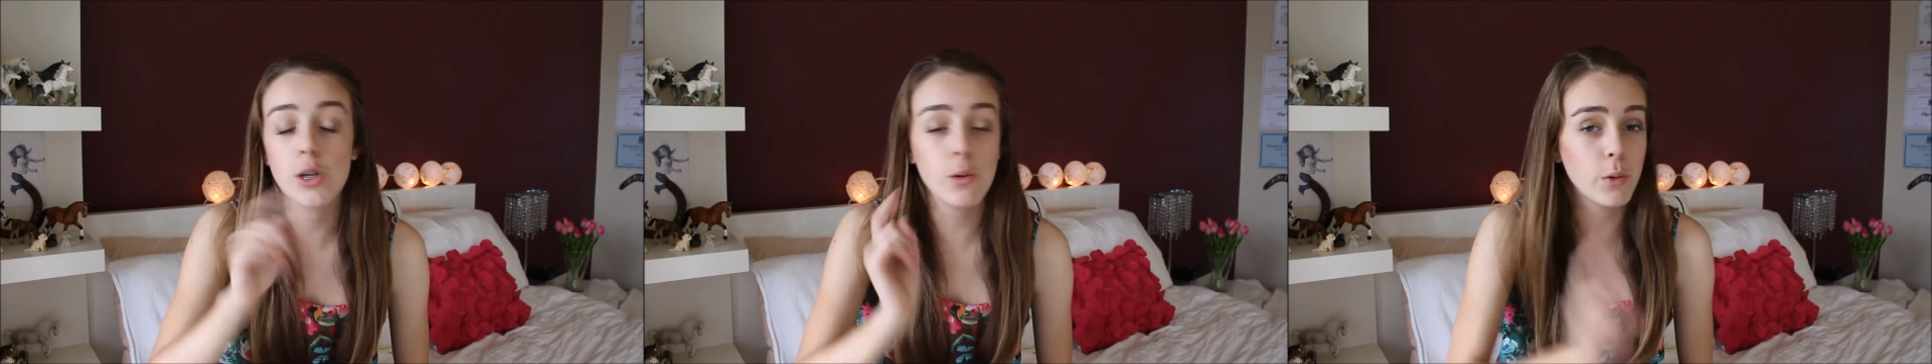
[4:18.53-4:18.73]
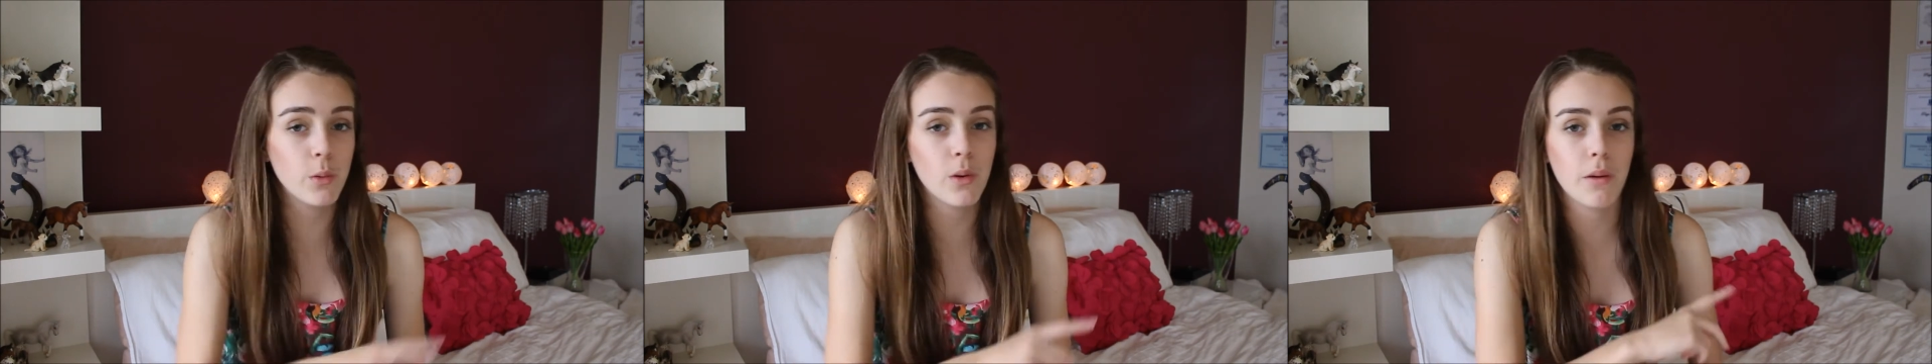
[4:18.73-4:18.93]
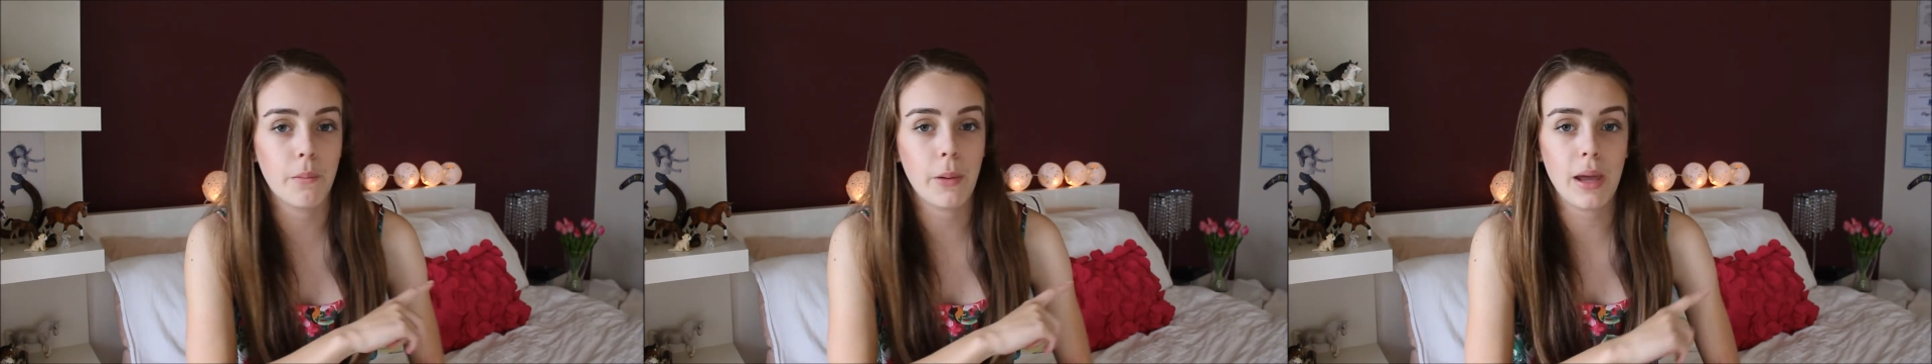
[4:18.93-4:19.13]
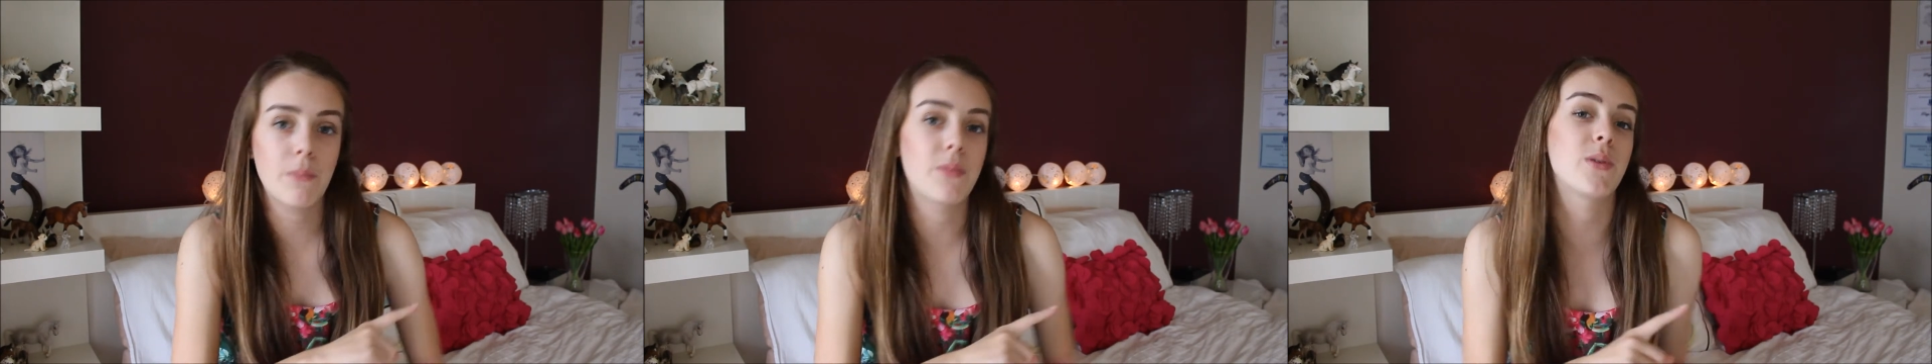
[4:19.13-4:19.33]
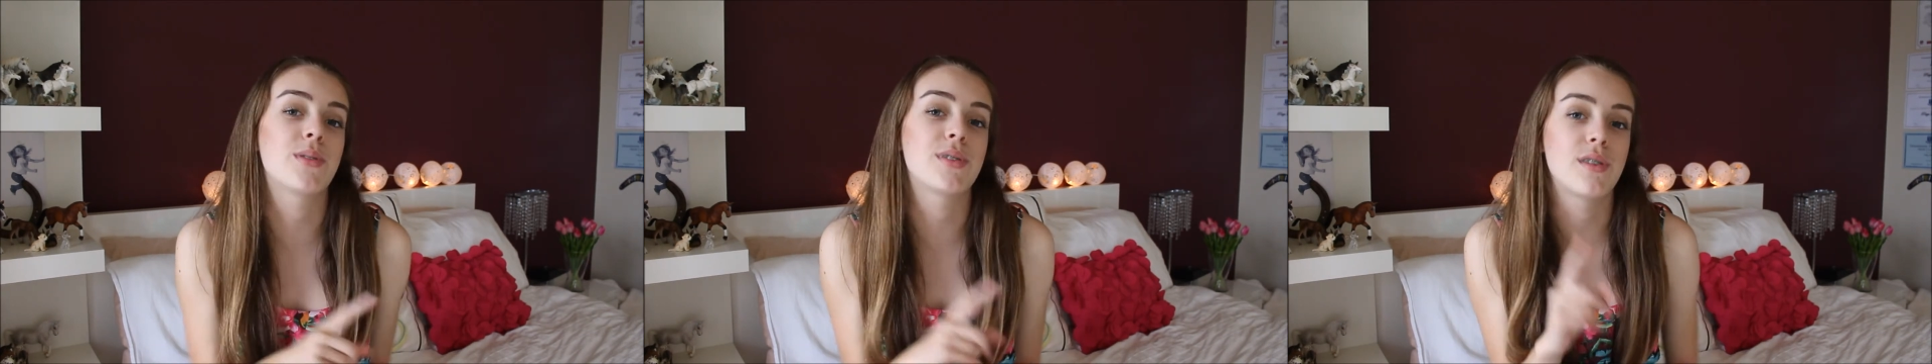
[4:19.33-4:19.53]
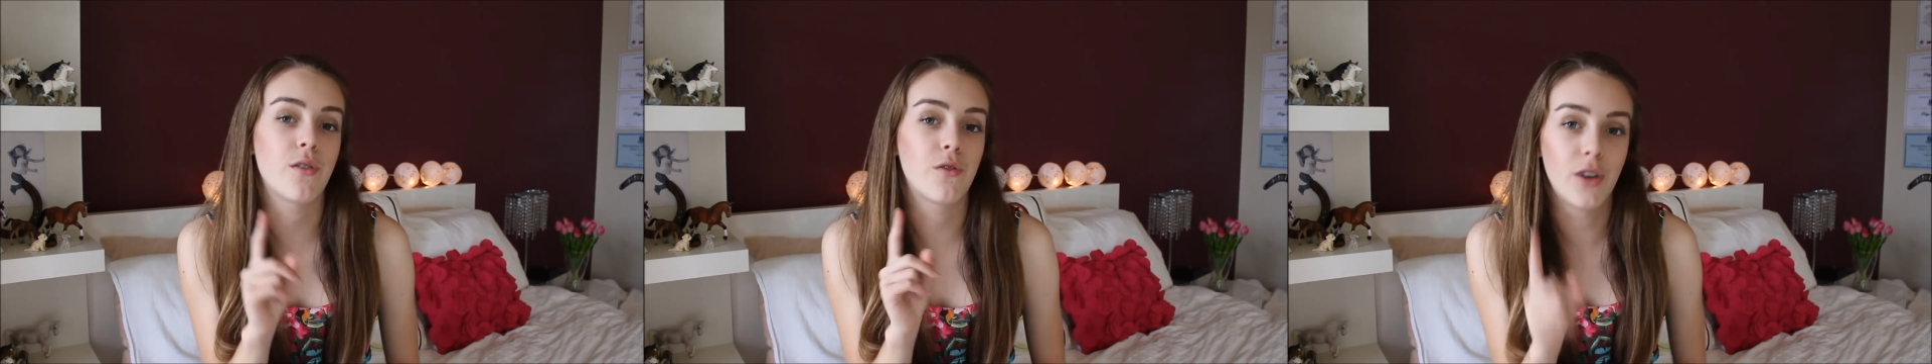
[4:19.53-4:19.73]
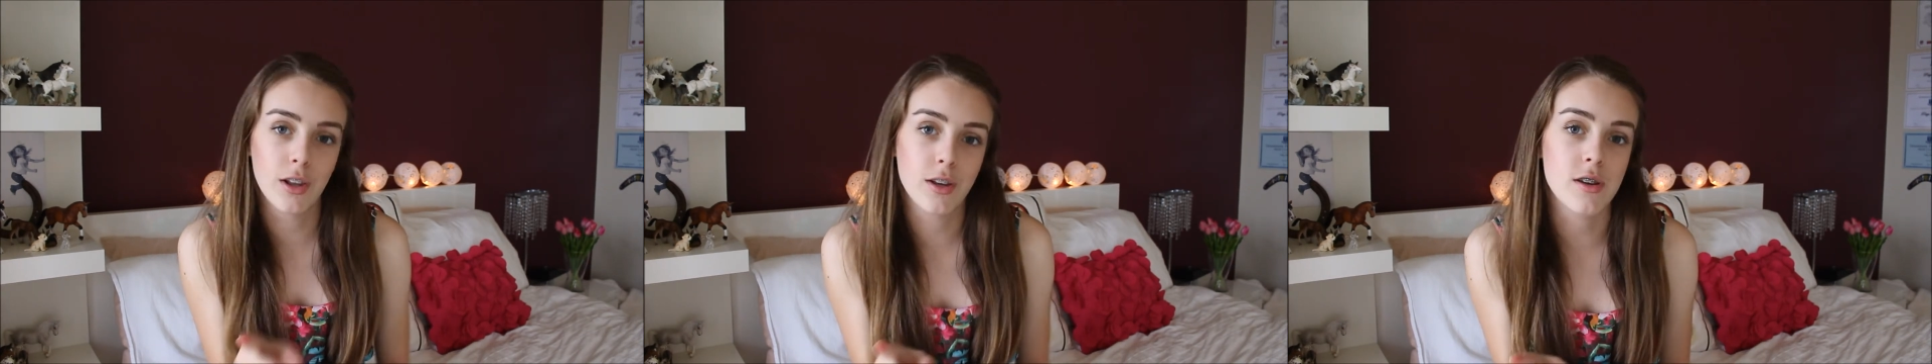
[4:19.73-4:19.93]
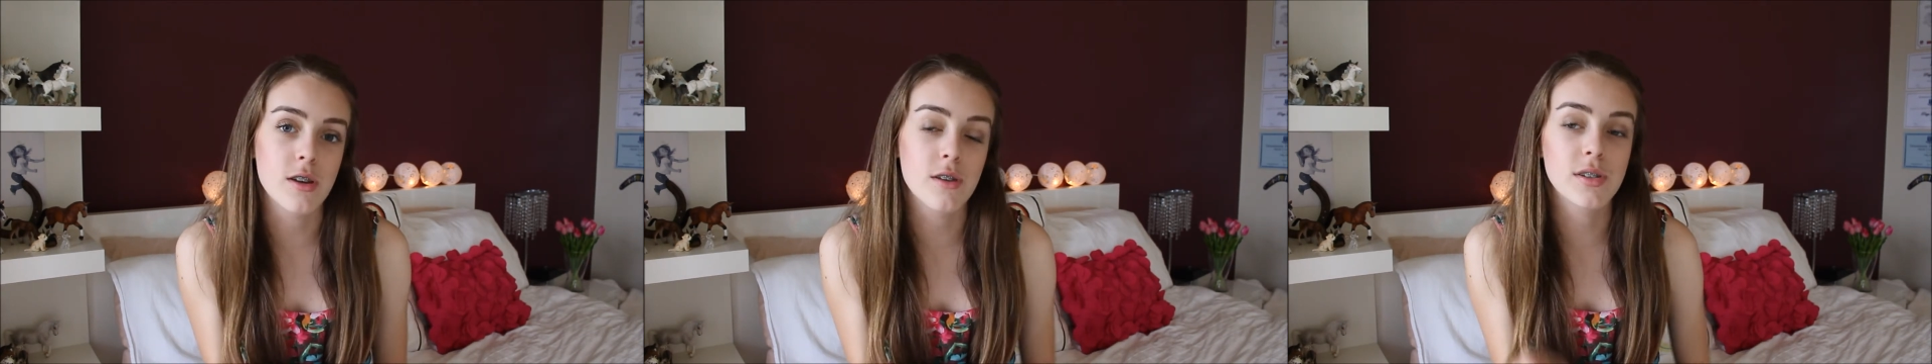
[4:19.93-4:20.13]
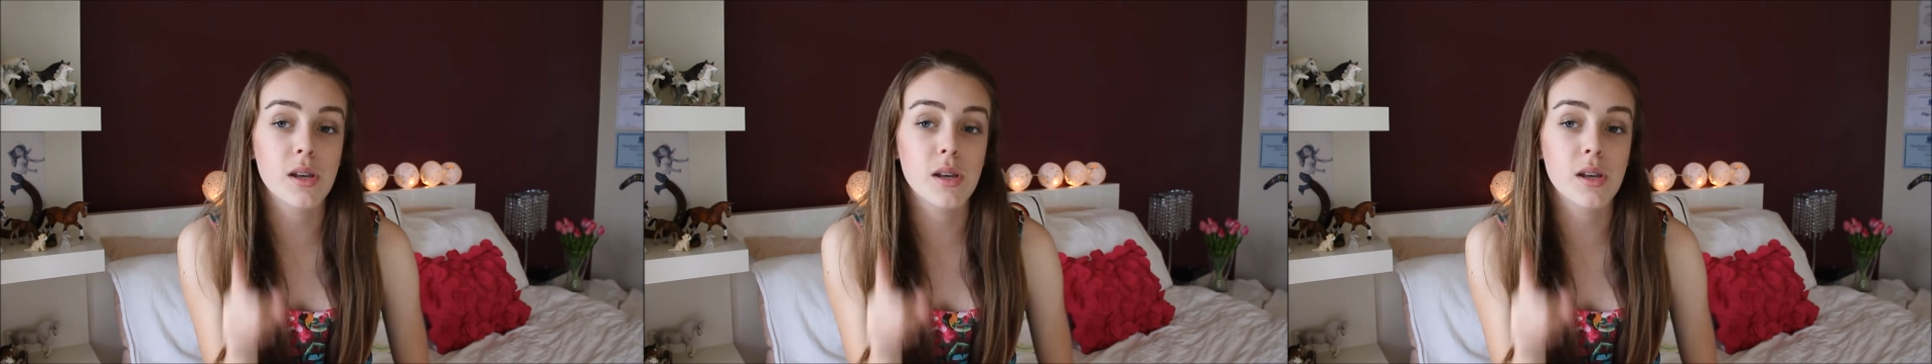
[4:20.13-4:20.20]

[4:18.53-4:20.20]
you would want people to follow you.